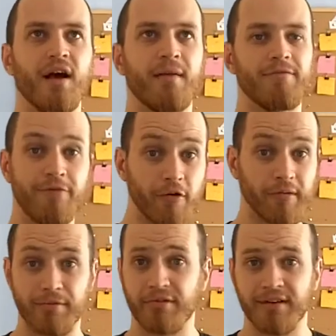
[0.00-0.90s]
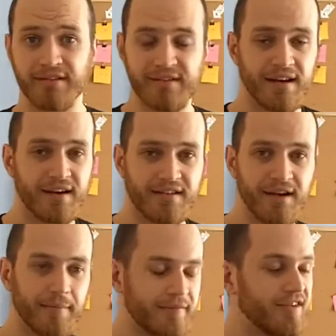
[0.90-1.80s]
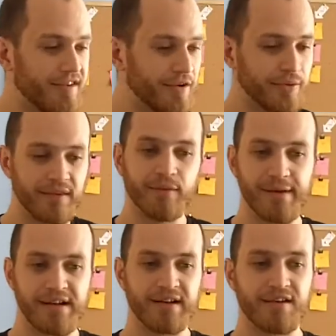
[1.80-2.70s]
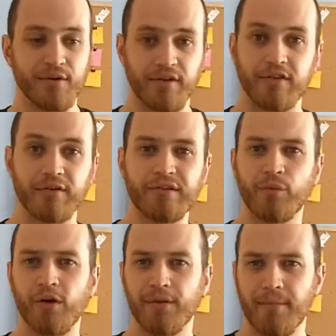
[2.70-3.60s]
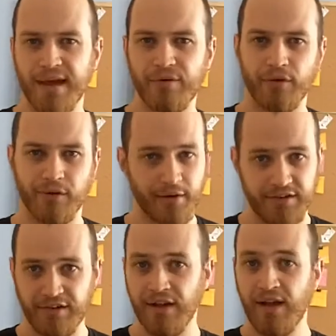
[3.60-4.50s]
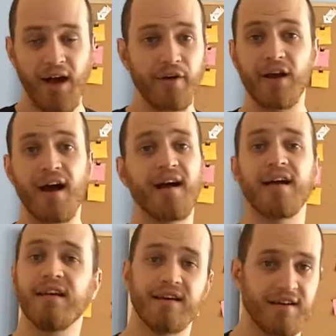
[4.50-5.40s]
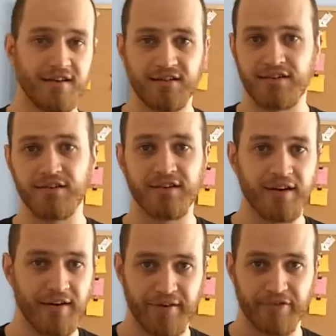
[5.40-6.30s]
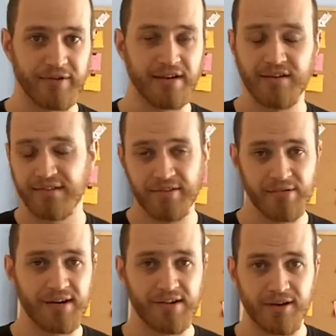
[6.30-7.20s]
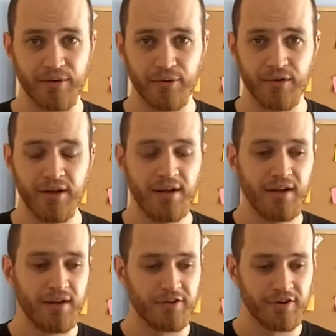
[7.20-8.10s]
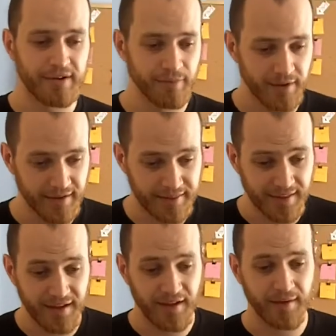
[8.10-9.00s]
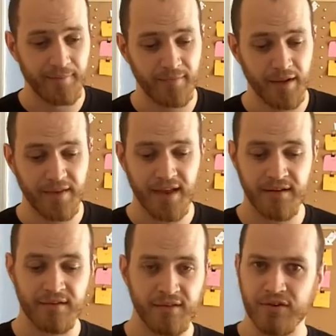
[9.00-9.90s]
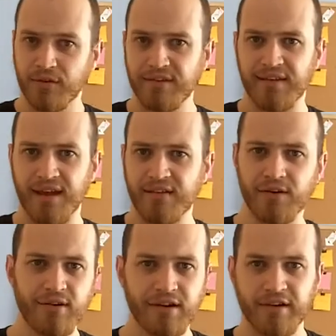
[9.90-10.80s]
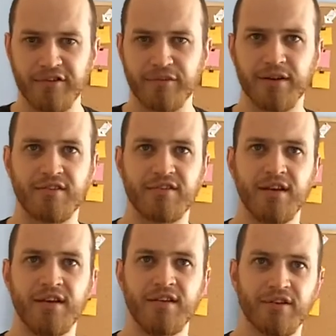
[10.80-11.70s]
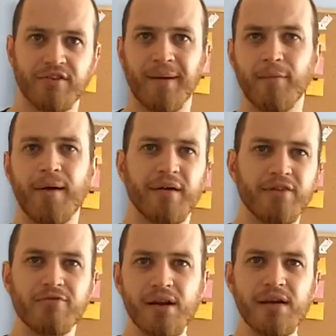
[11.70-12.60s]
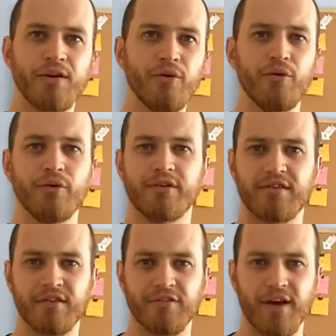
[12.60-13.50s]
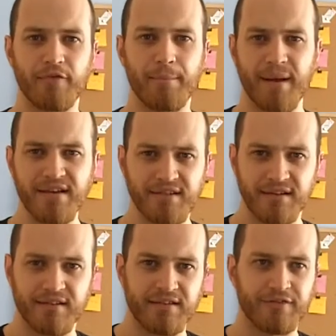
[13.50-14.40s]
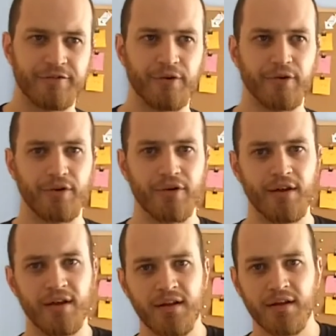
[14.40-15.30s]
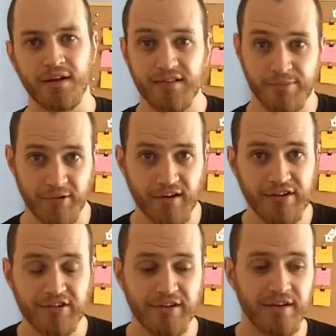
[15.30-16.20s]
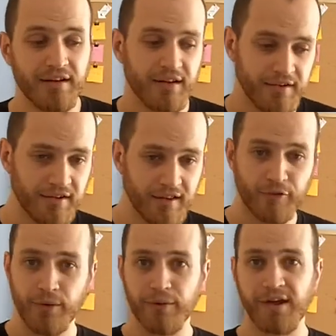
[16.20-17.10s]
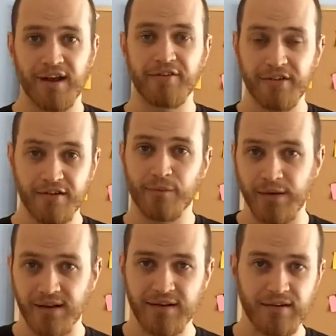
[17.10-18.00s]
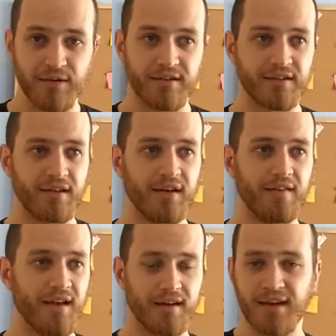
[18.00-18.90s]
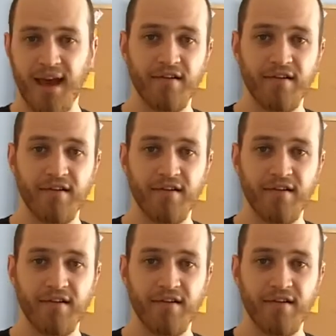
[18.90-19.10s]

Um, forum threads start up to do with the Weekly Nuke, and there's always one main one which I would highly encourage you to go and have a read because they're really really cool and join in with. Um, and then there's all these editorials which sort of come about, and it's really cool to sort of have a basis for inspiration. And so that's why we have these weekly nukes, and they're going